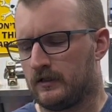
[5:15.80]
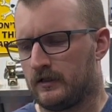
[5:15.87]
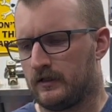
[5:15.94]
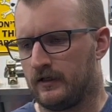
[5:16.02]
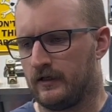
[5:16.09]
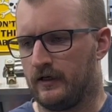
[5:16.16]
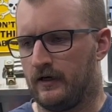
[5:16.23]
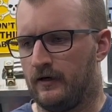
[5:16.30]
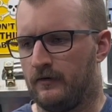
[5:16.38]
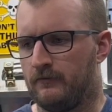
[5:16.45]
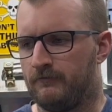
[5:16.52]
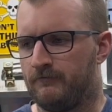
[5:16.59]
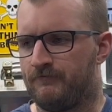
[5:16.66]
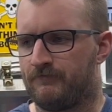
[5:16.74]

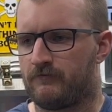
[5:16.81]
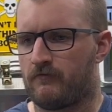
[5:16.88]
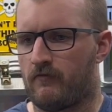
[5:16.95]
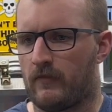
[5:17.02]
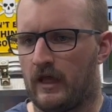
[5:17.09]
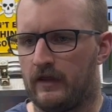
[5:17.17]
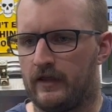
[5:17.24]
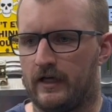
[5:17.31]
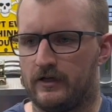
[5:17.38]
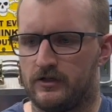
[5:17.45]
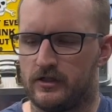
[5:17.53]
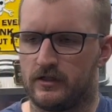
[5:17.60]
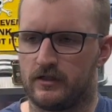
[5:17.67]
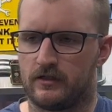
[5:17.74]
that
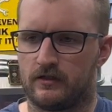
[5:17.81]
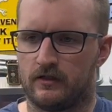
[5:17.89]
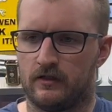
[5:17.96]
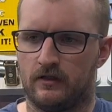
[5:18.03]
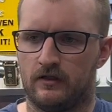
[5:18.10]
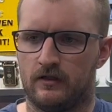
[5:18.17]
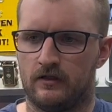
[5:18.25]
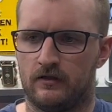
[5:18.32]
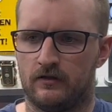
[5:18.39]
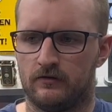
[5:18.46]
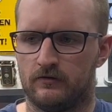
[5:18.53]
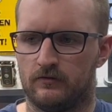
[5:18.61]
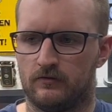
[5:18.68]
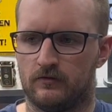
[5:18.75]
just
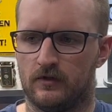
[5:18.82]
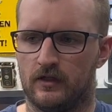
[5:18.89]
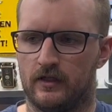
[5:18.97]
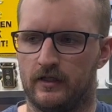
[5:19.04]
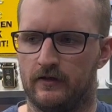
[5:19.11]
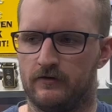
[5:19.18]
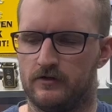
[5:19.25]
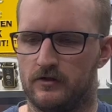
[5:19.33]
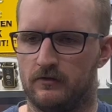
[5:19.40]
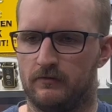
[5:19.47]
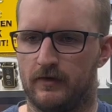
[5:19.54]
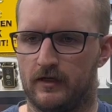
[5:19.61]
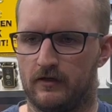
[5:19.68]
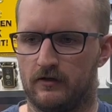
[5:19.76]
really gives you a
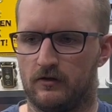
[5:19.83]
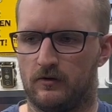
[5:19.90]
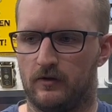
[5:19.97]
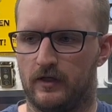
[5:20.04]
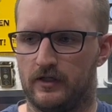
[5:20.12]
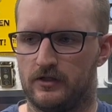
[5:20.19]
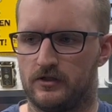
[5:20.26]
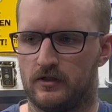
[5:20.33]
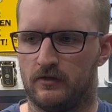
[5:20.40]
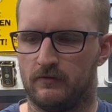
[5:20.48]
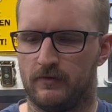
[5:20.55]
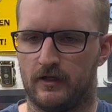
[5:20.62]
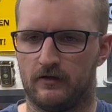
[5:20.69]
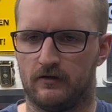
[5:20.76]
better quench and a
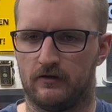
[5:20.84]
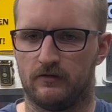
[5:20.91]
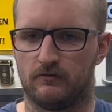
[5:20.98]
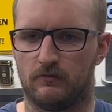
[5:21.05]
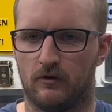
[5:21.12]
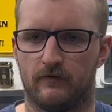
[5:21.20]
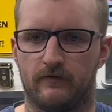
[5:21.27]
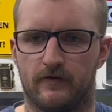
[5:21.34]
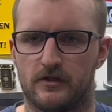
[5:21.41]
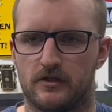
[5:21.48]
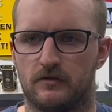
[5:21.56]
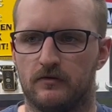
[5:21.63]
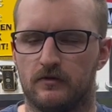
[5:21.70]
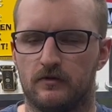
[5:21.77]
better, more
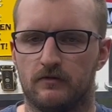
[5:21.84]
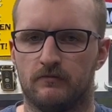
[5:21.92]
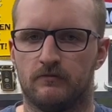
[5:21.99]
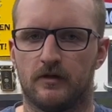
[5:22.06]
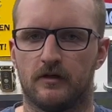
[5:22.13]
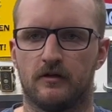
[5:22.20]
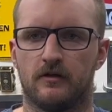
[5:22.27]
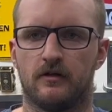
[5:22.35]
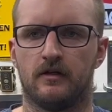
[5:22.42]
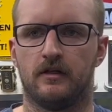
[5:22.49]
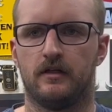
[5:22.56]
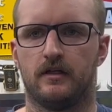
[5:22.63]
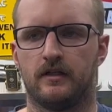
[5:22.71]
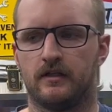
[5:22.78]
efficient burn
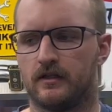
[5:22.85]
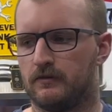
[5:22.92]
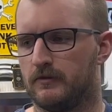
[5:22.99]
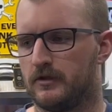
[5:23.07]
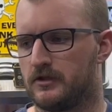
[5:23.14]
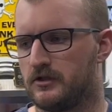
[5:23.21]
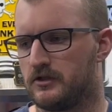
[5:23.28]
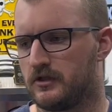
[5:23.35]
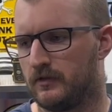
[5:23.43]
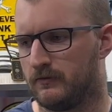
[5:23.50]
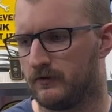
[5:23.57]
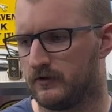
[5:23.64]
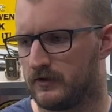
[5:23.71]
in the combustion chamber.